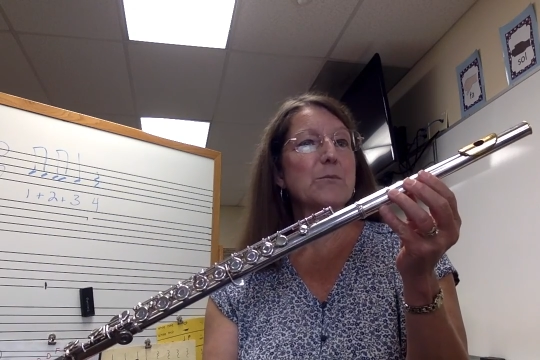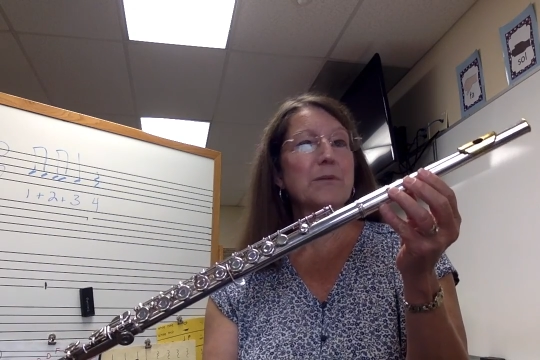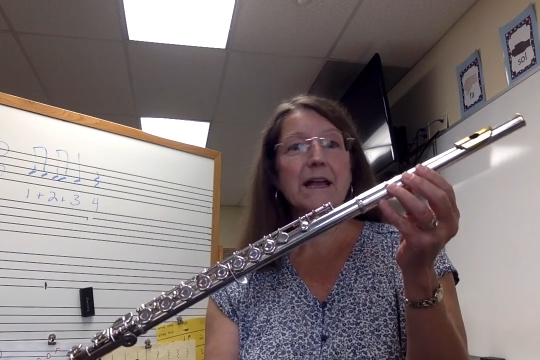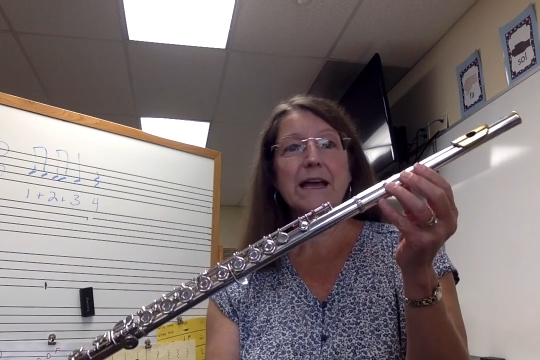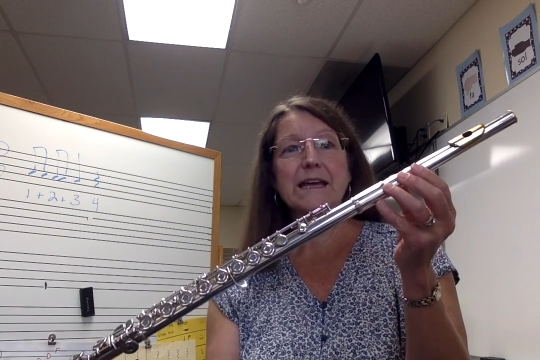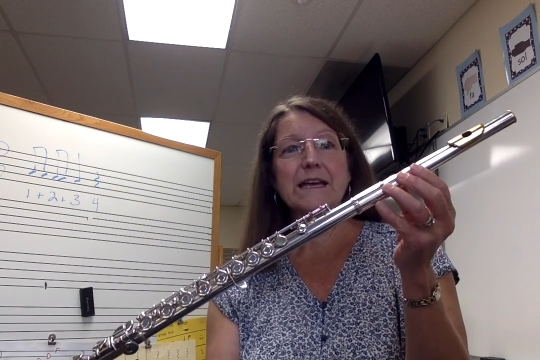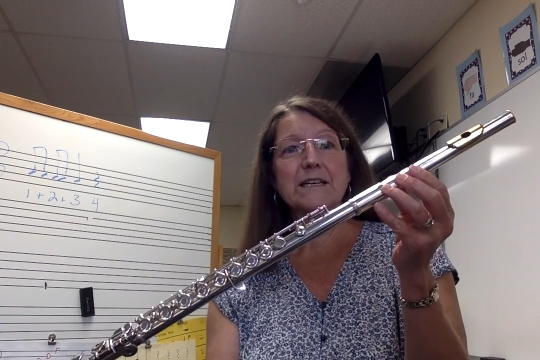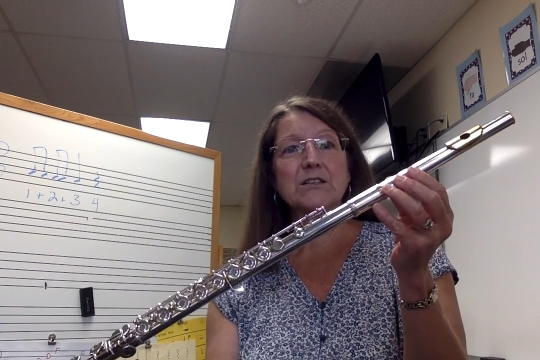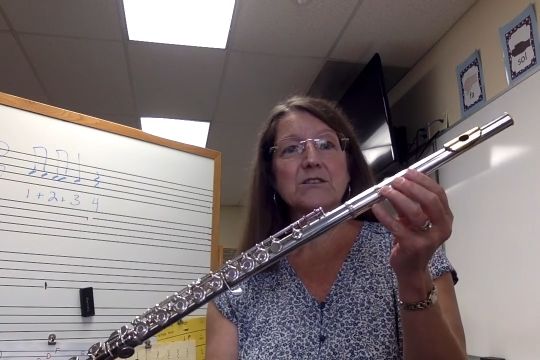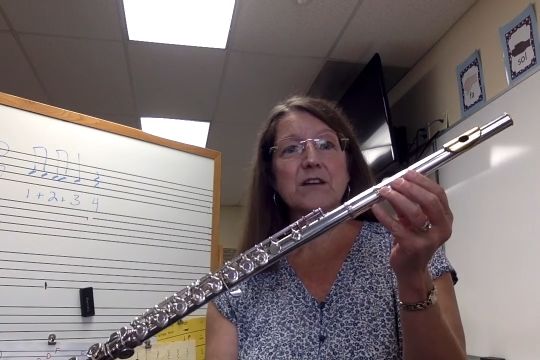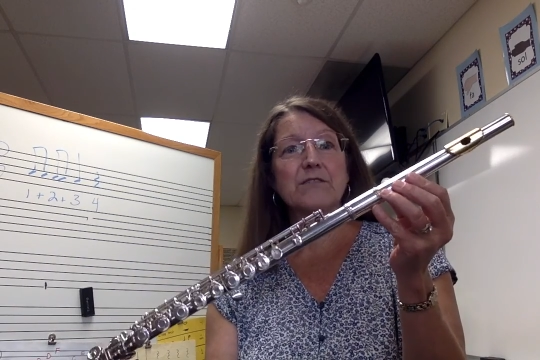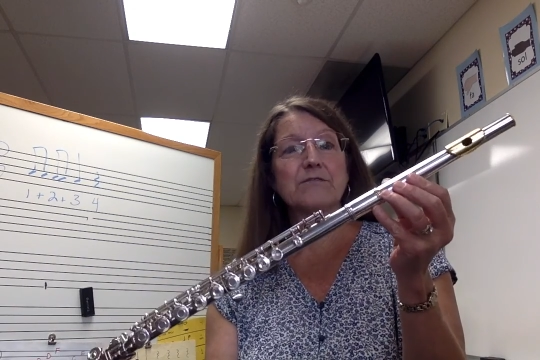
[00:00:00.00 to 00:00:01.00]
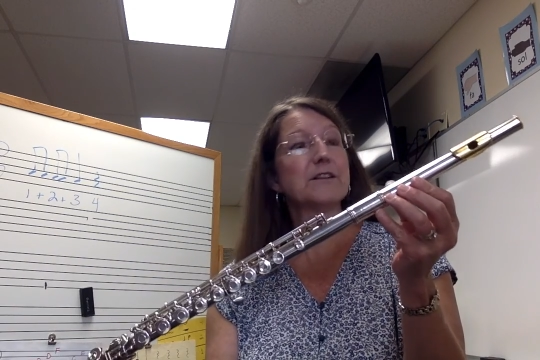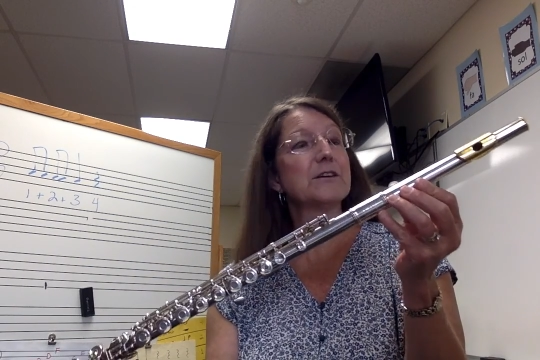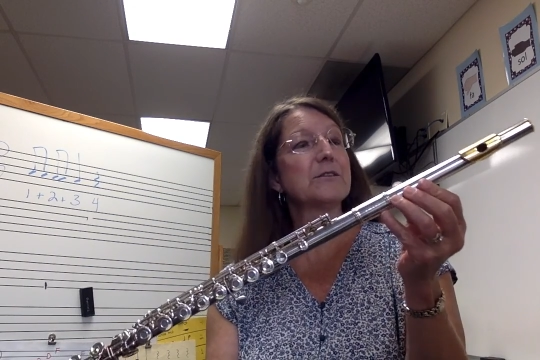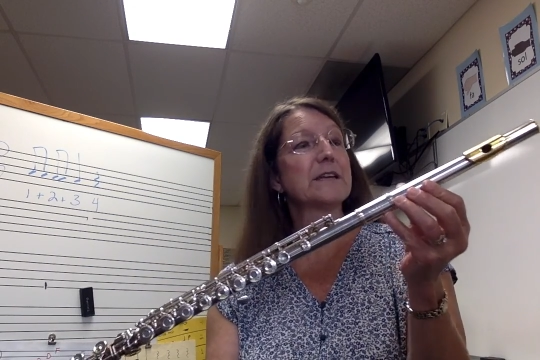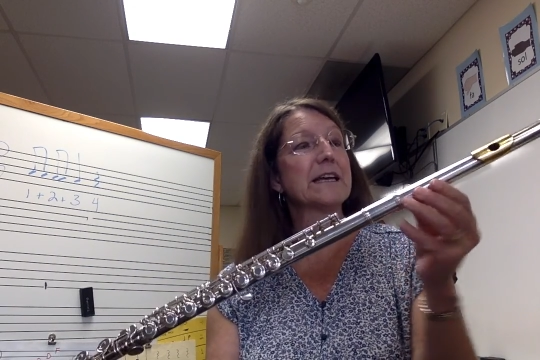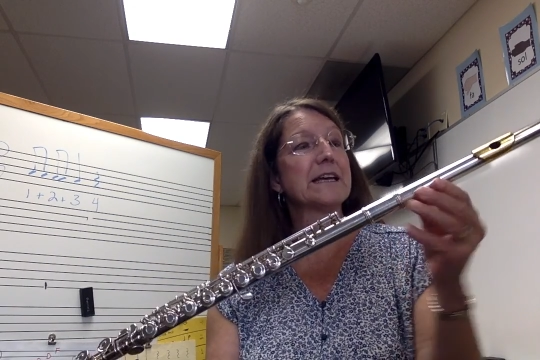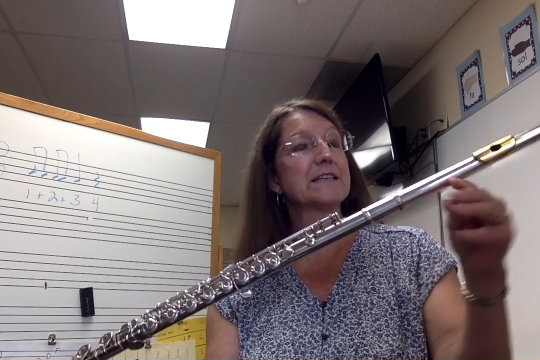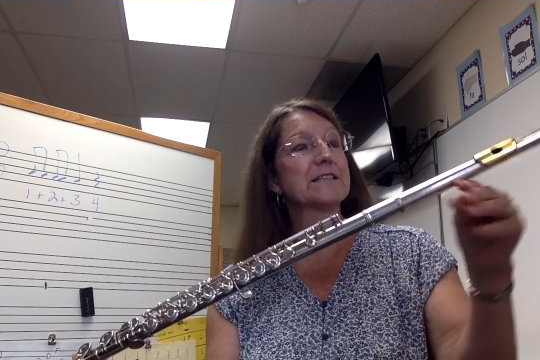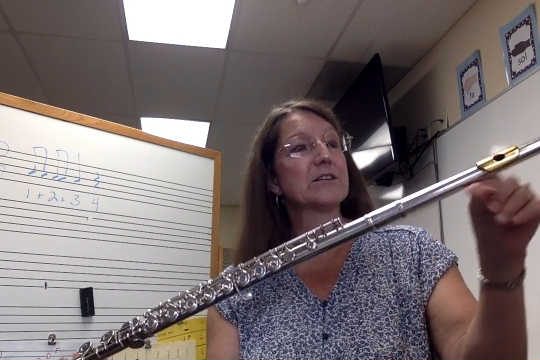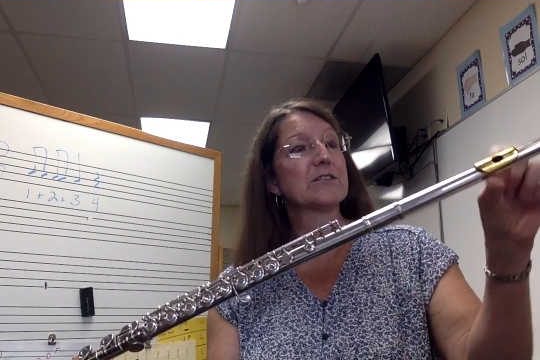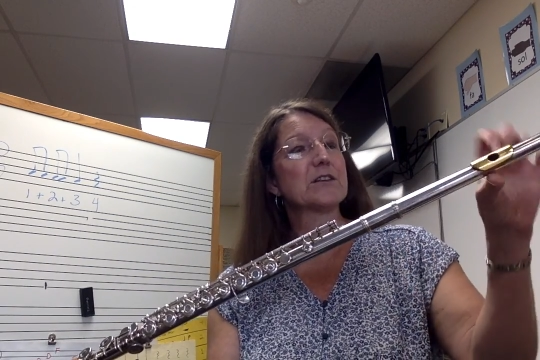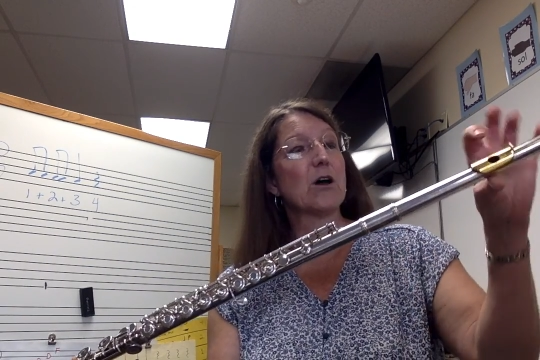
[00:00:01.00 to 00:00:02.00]
play in a flute is
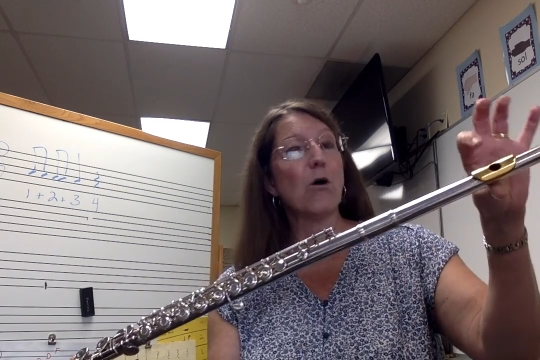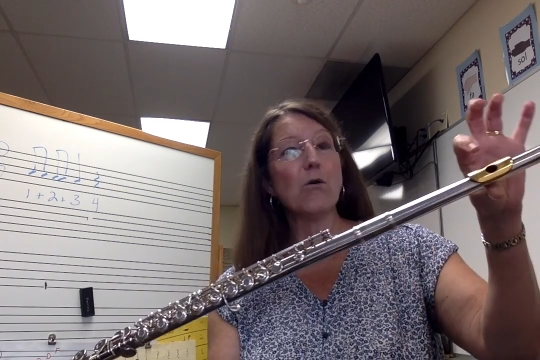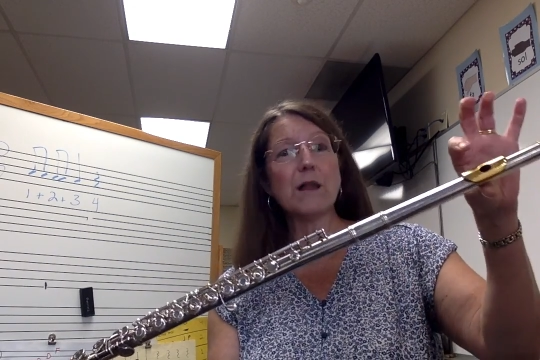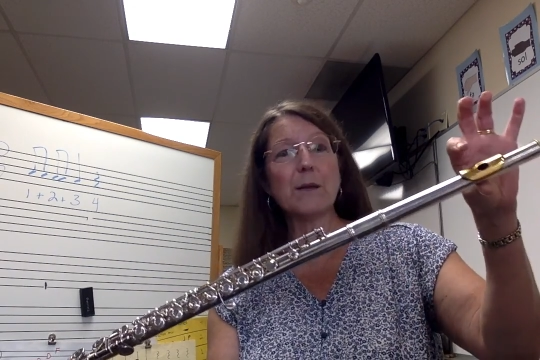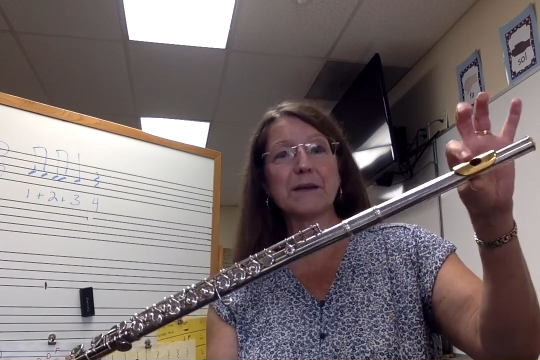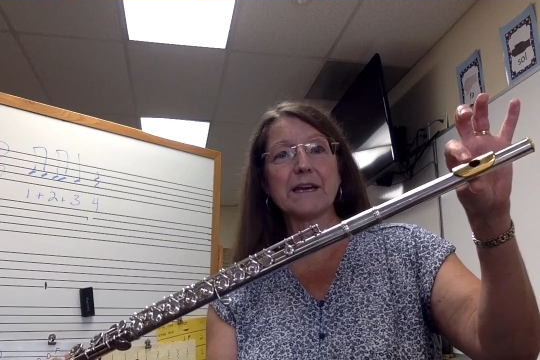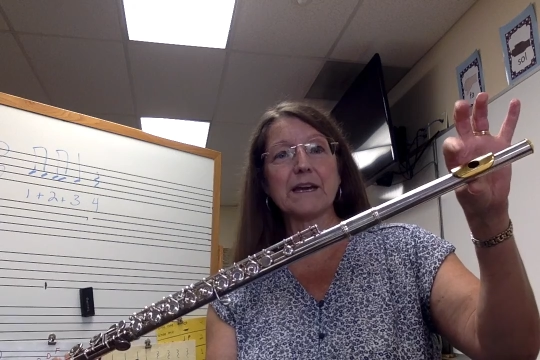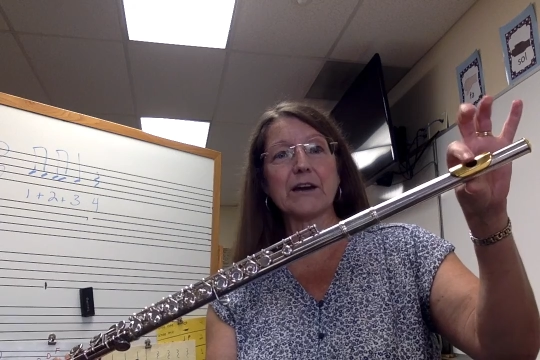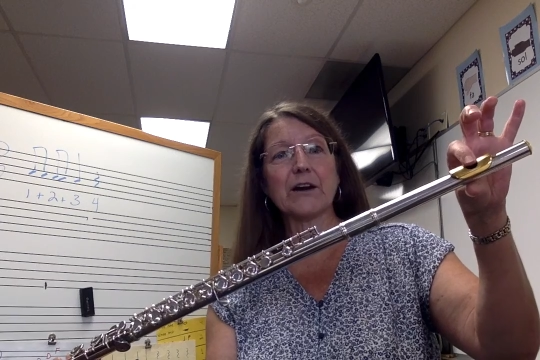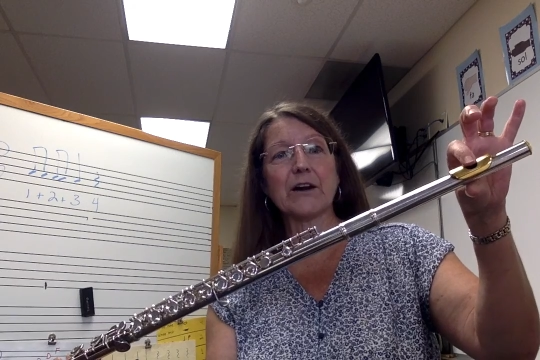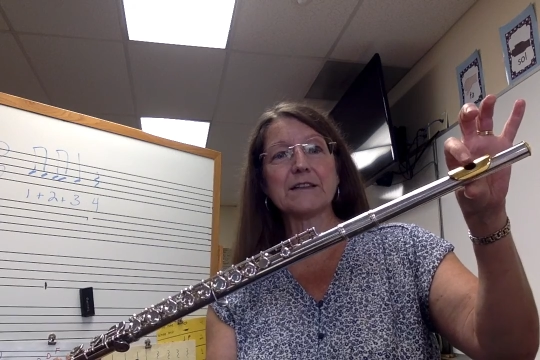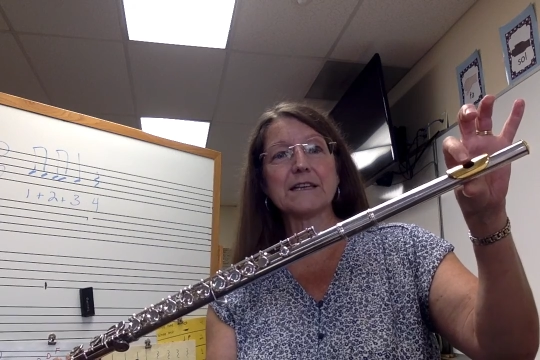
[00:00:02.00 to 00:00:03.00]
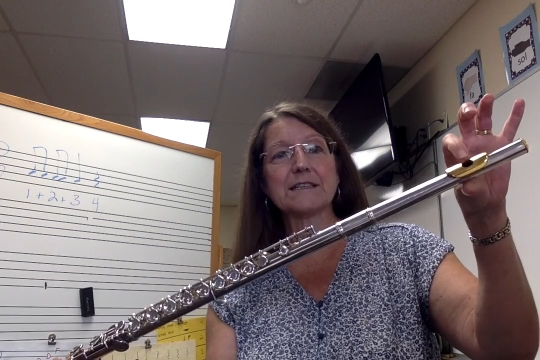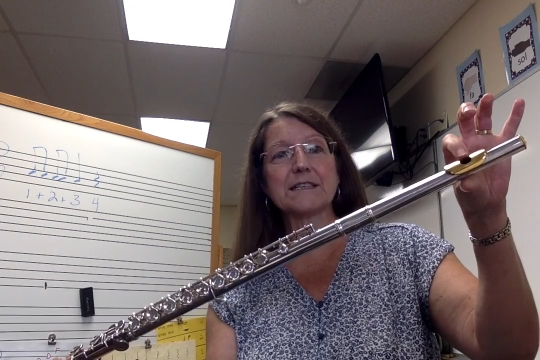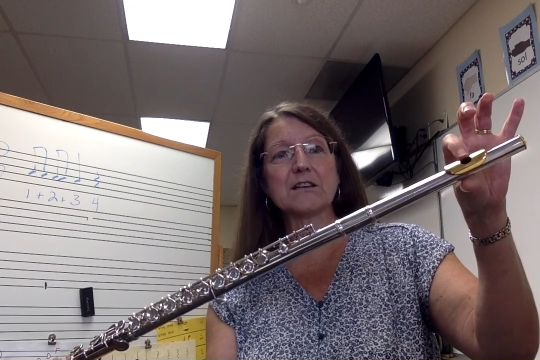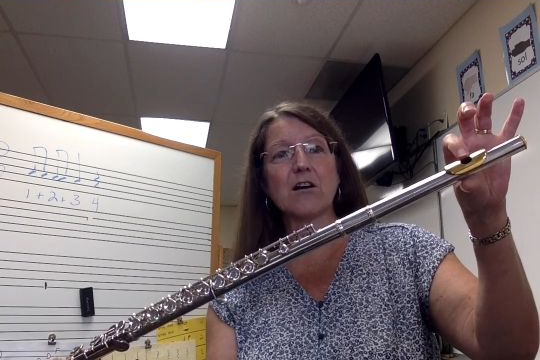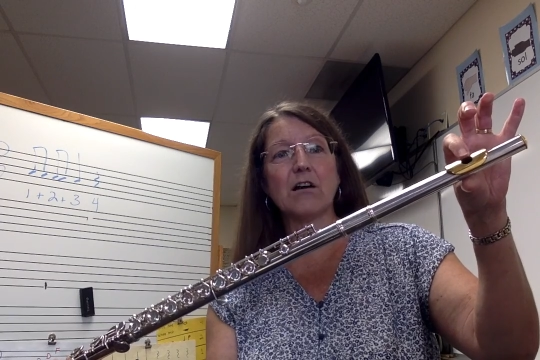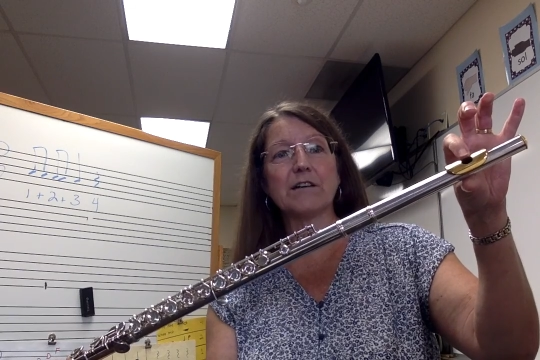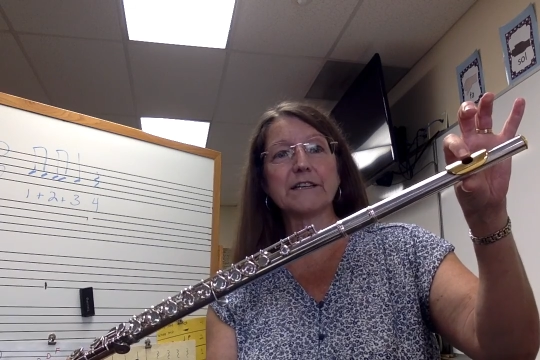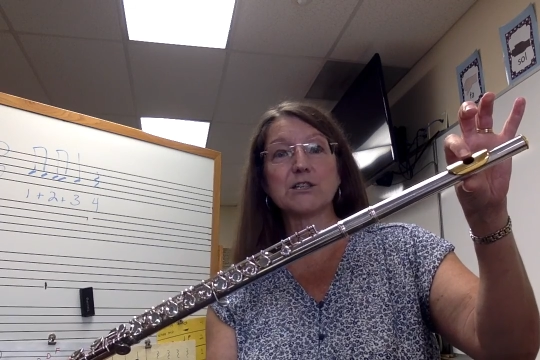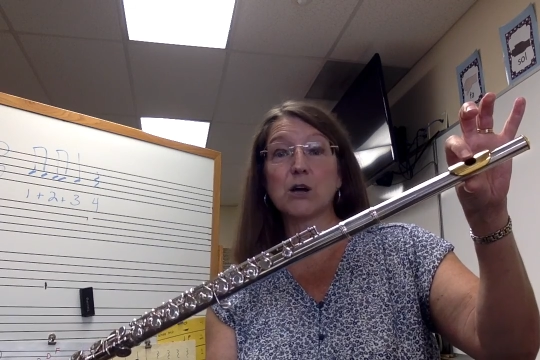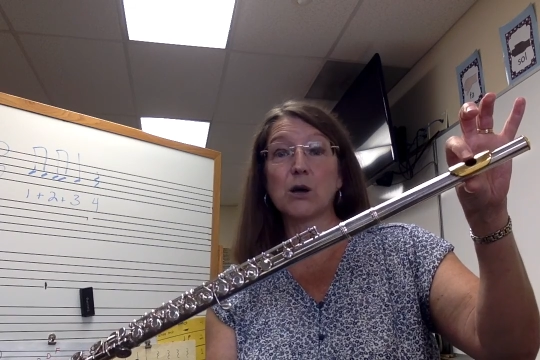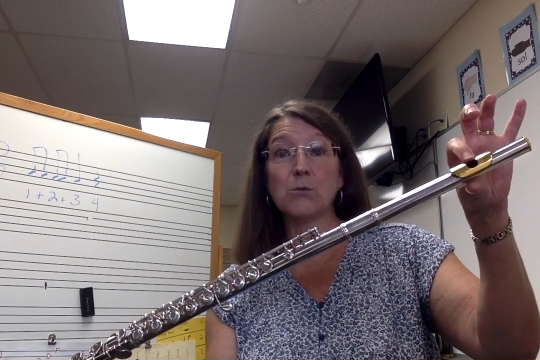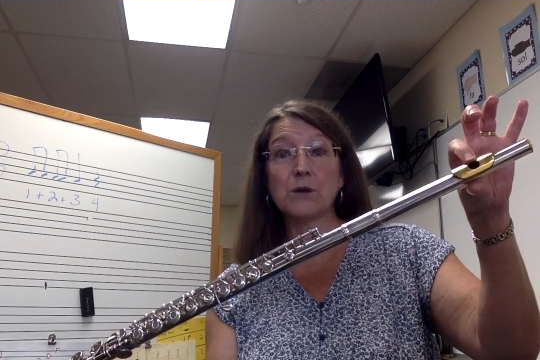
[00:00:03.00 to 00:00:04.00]
there's a hole up here, and this is called a
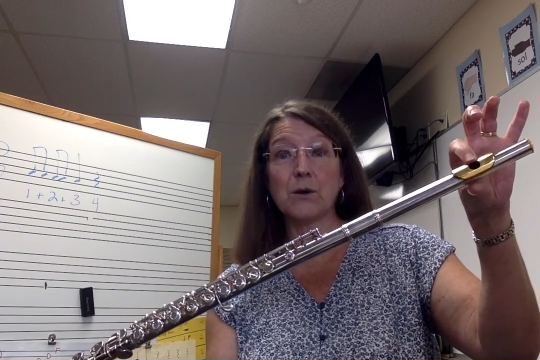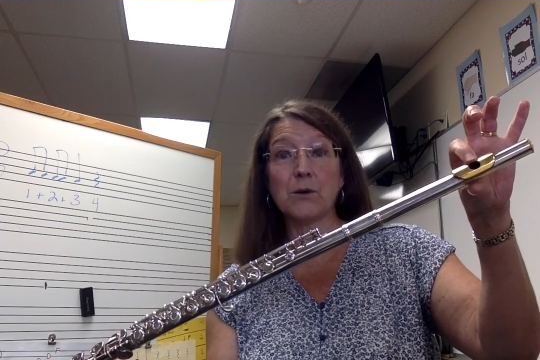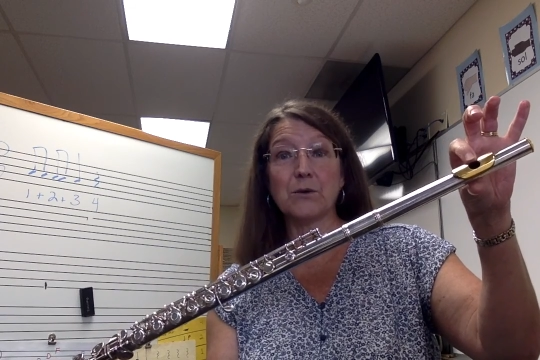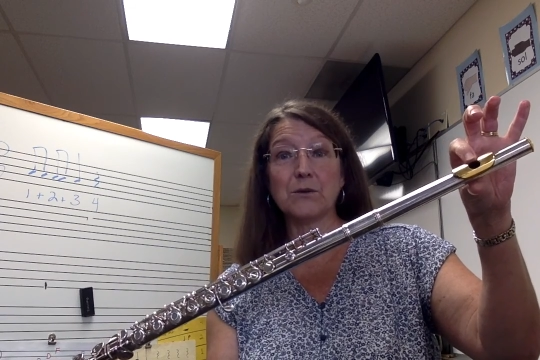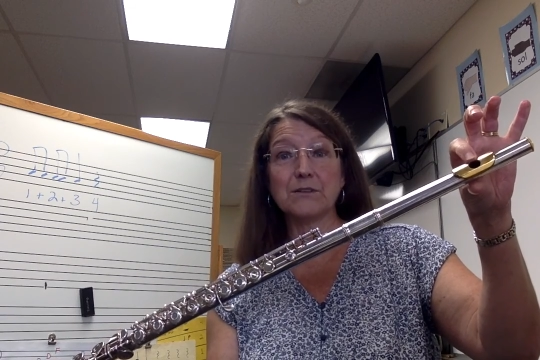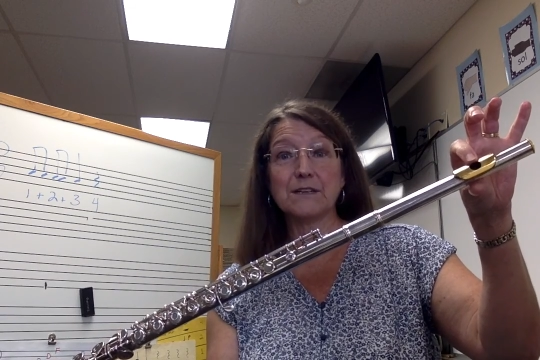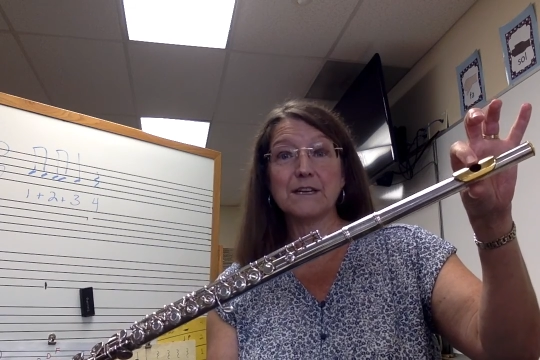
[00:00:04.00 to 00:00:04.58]
tone hole.